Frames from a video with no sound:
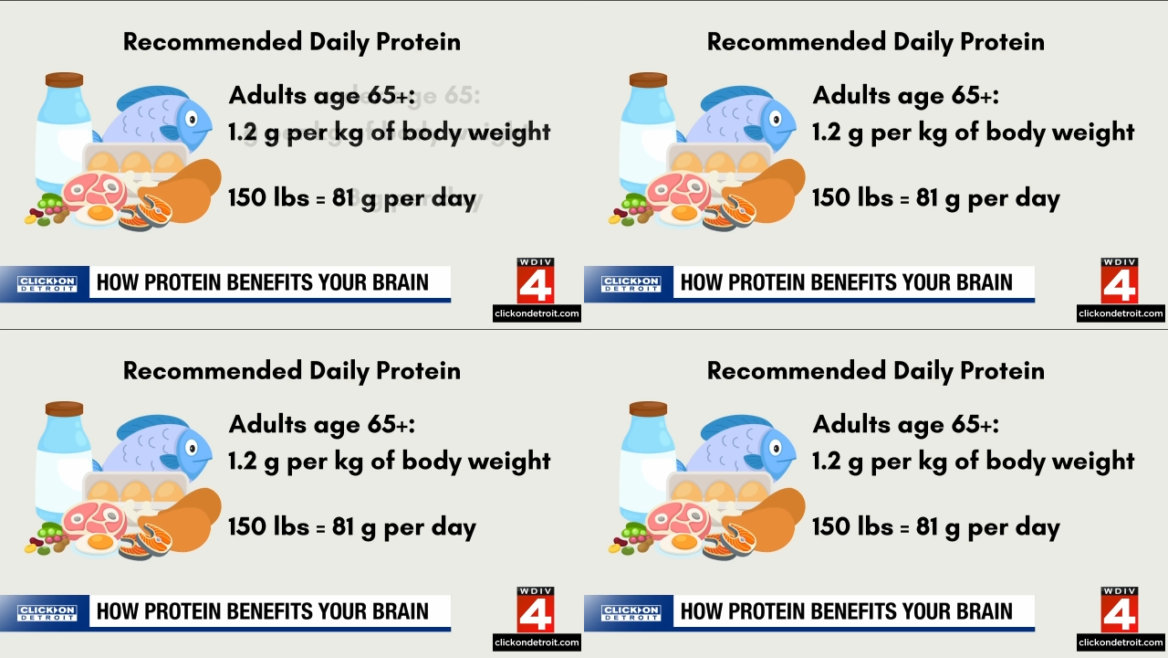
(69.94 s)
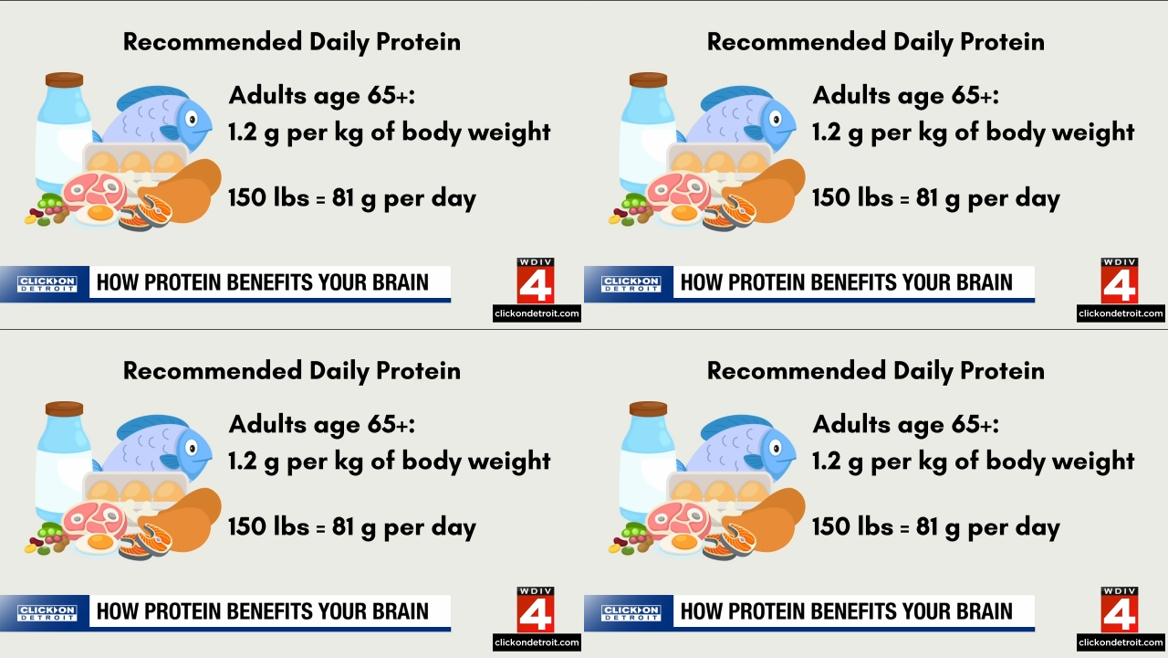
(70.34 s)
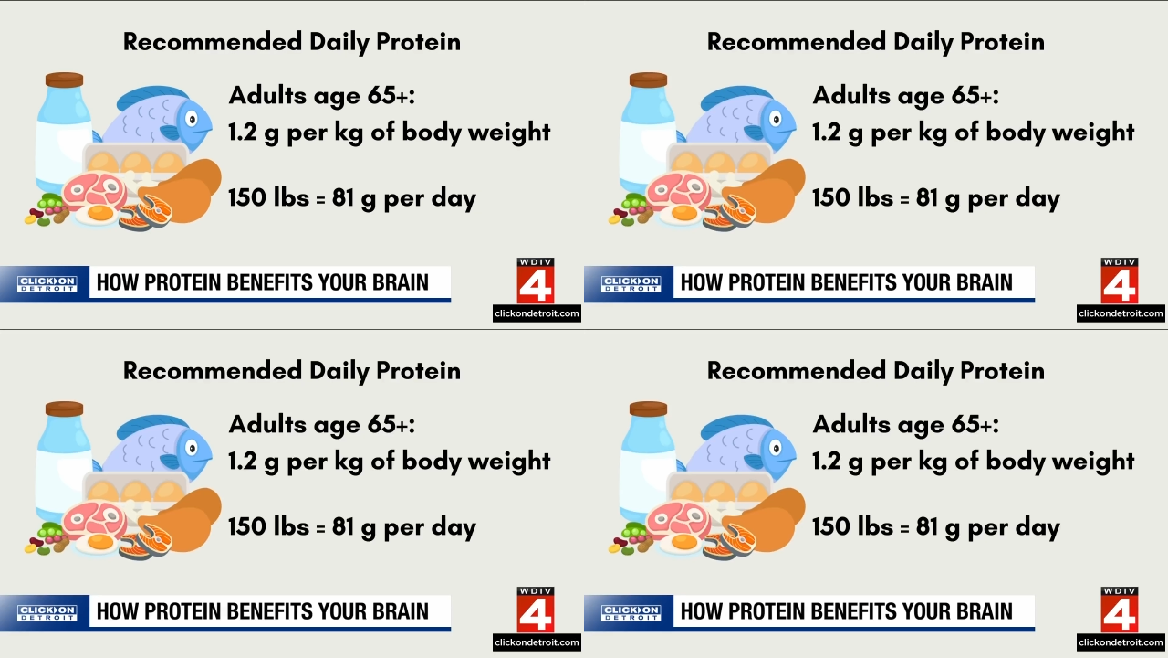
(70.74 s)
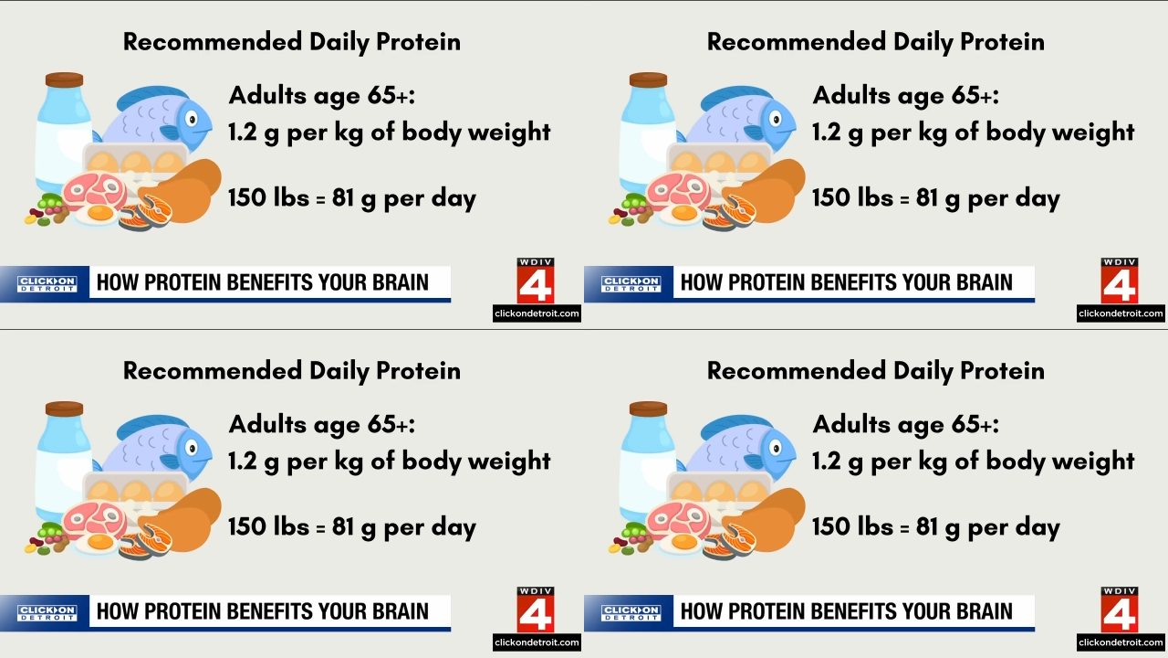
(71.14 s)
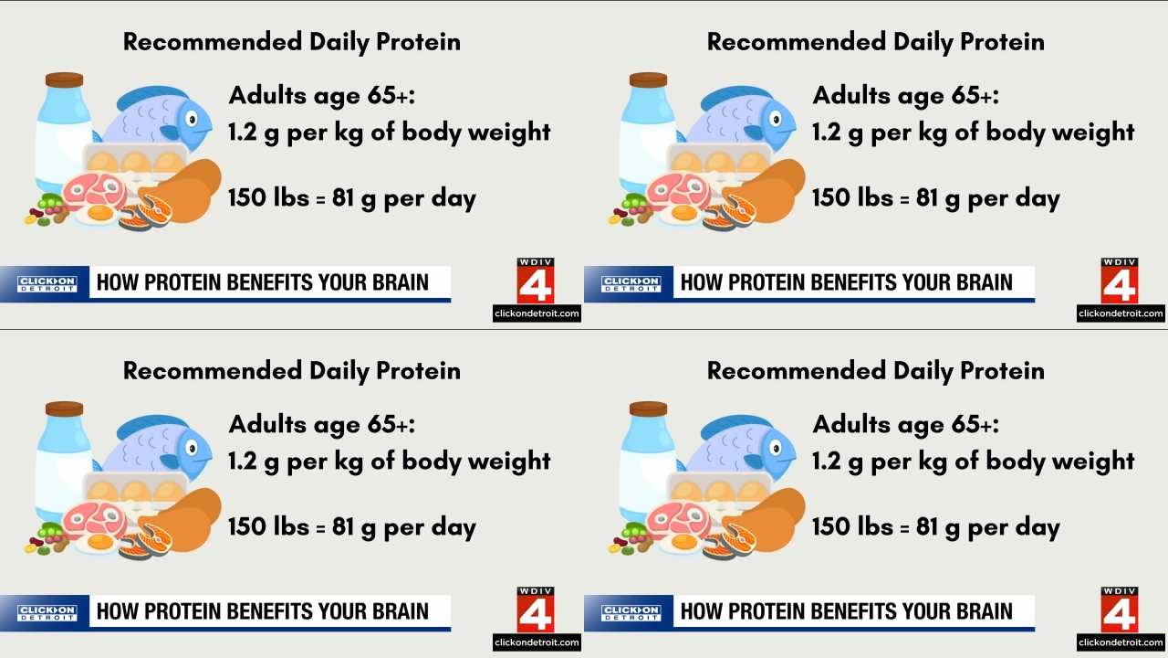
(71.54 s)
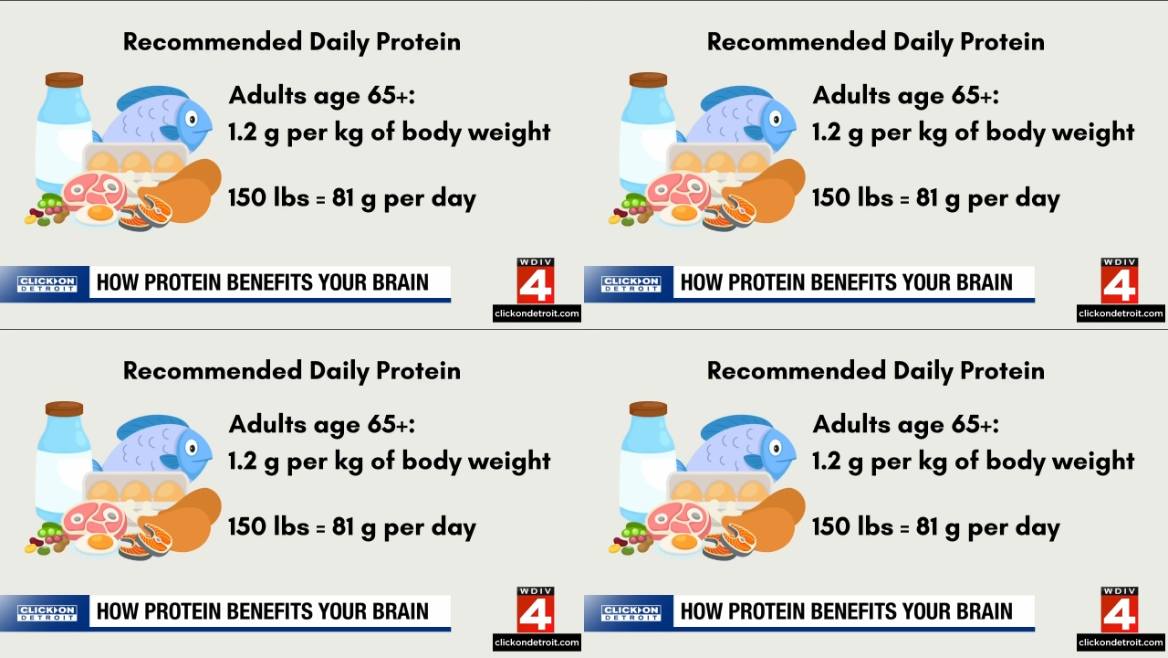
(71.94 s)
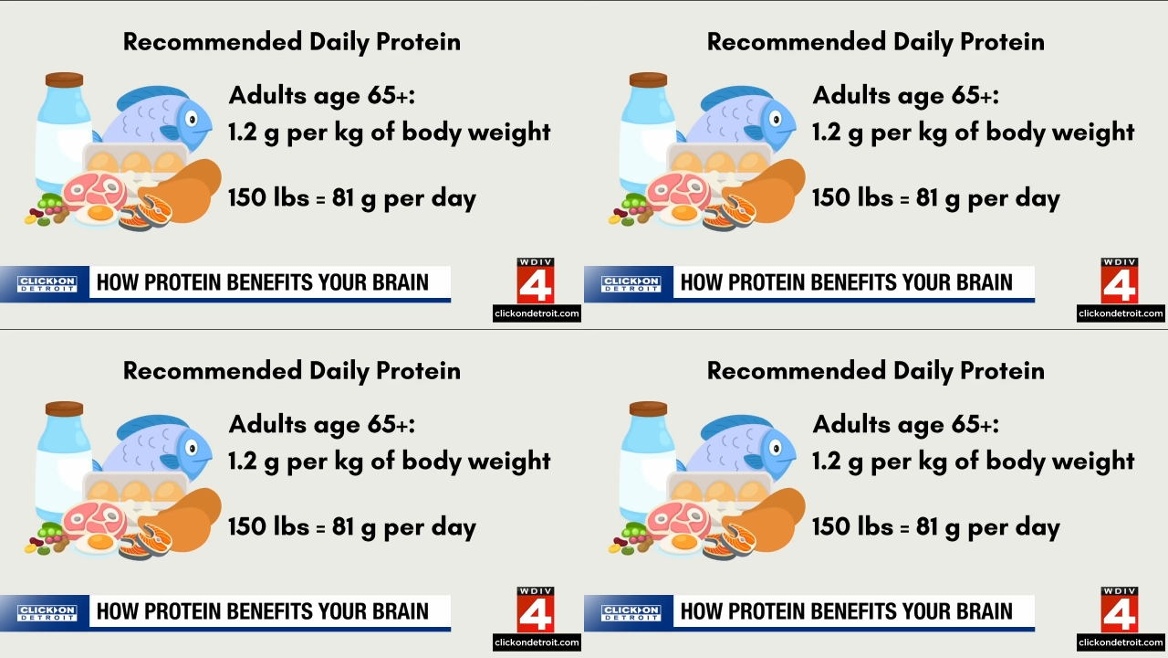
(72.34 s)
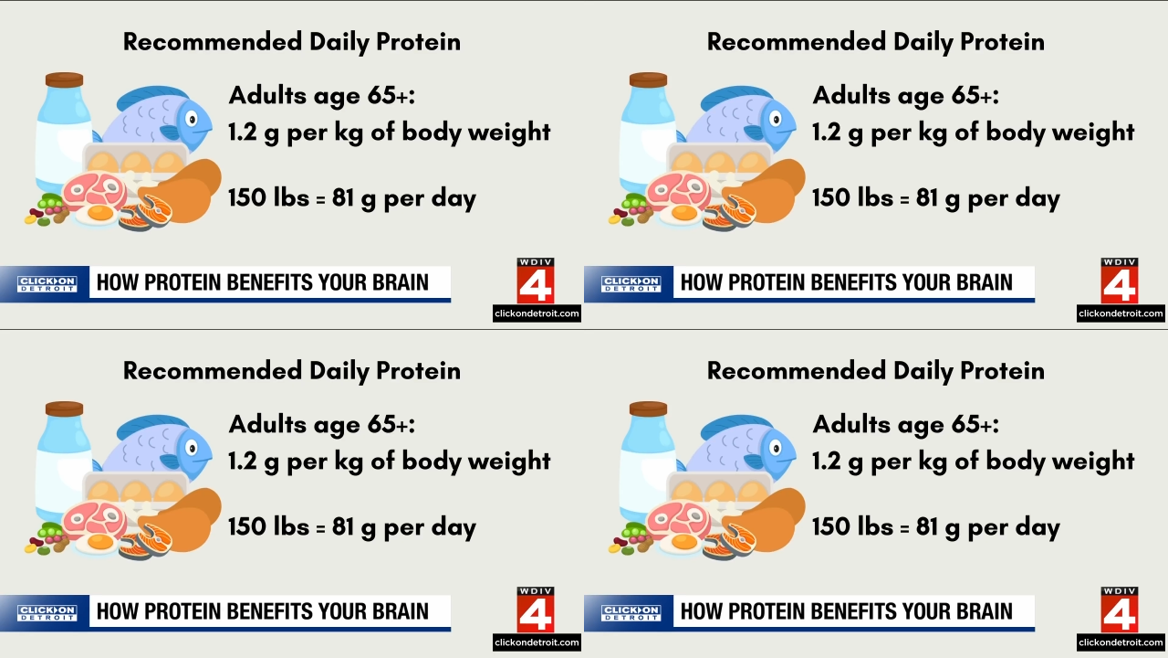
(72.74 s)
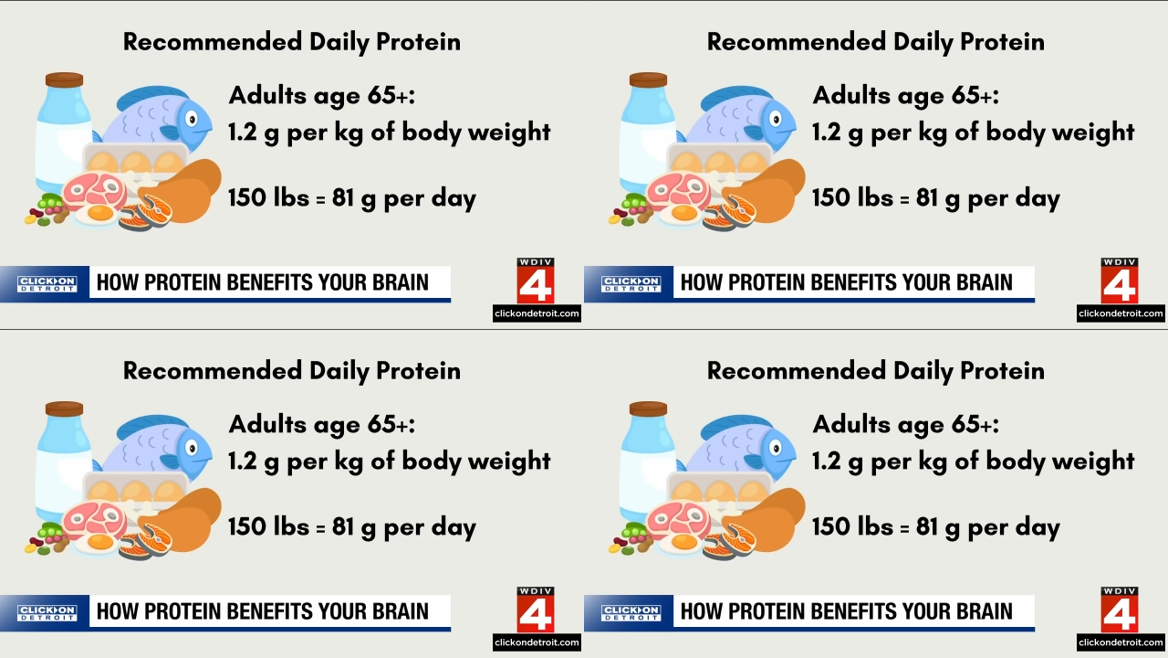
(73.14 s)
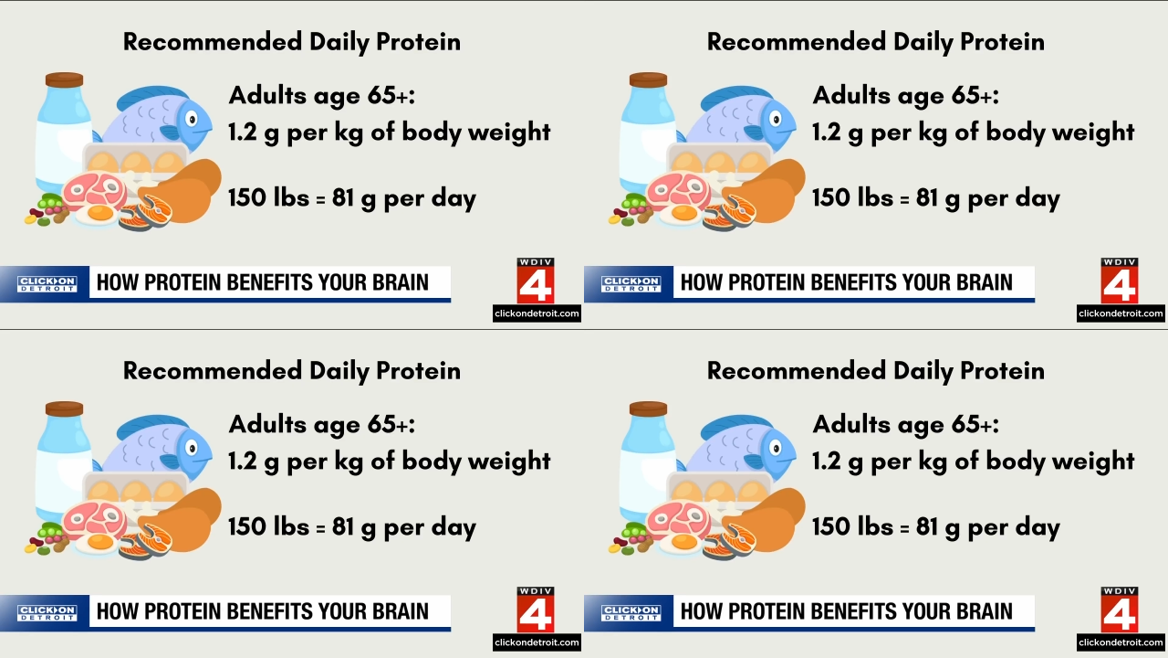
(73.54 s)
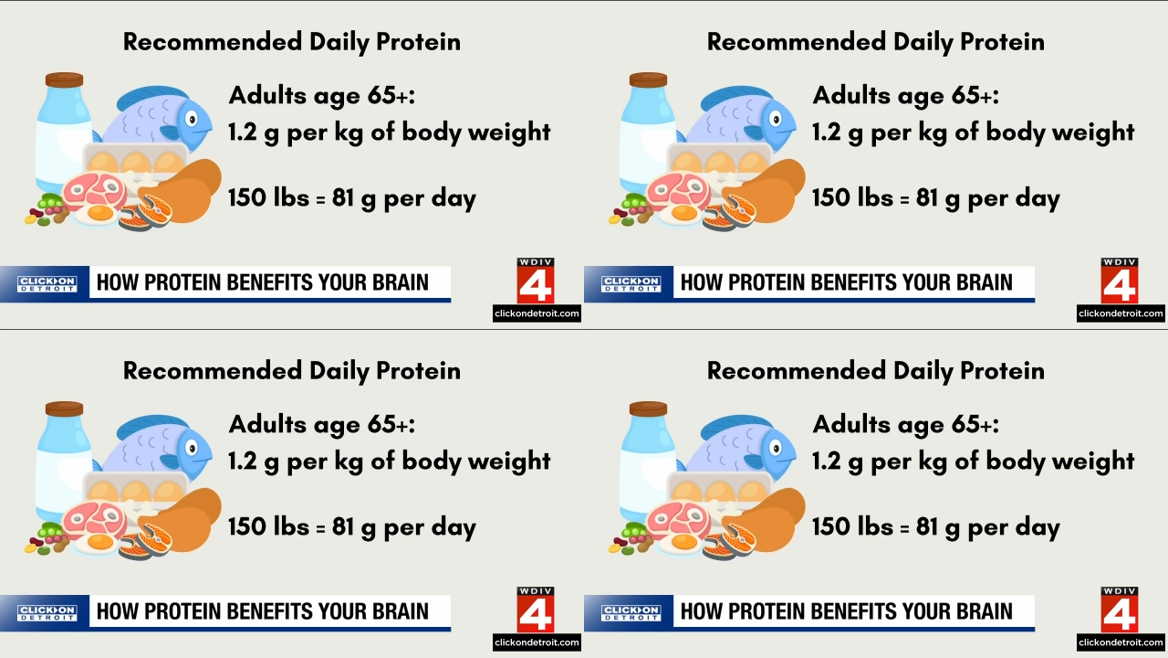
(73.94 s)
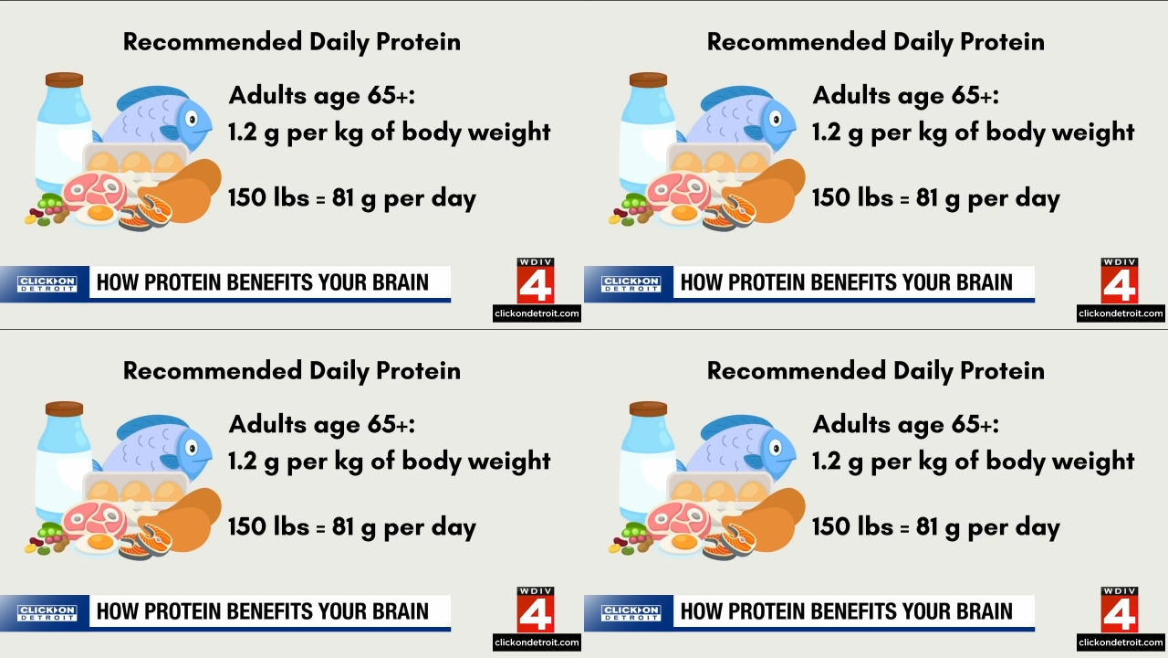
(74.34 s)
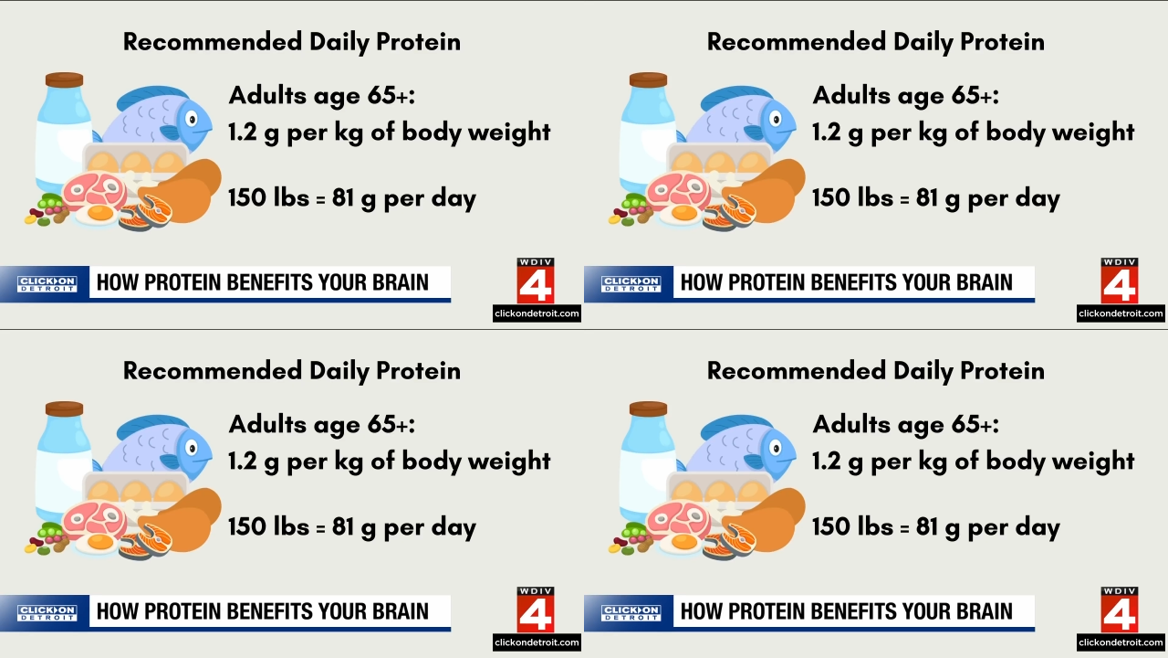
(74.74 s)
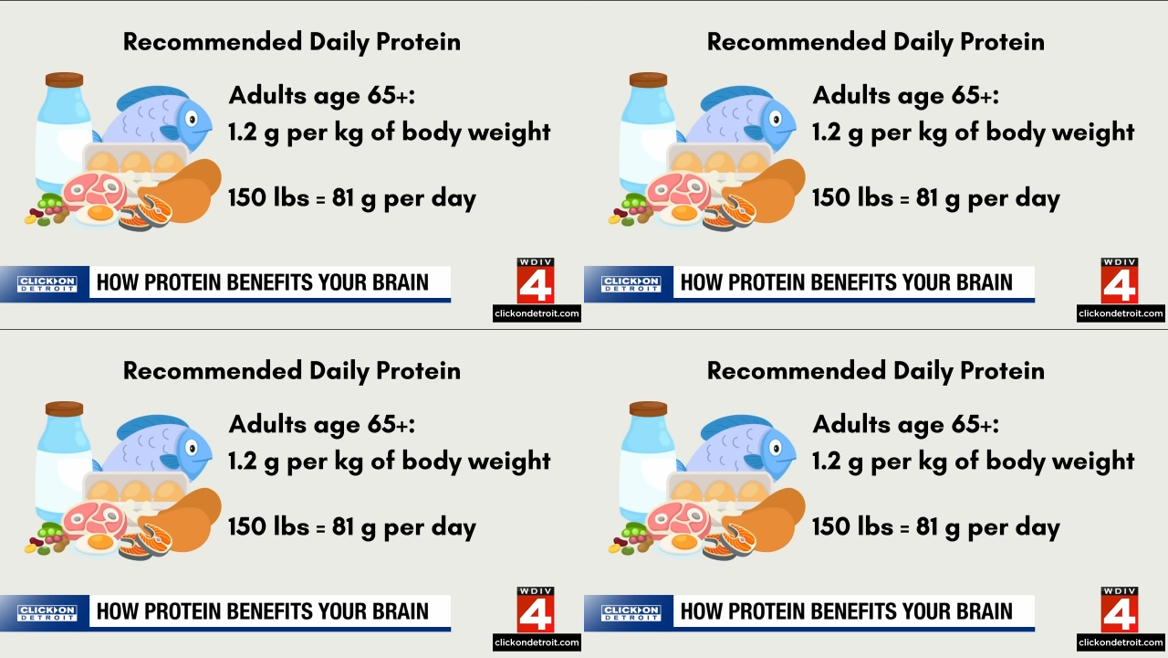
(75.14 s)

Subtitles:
[unreadable: no face in view]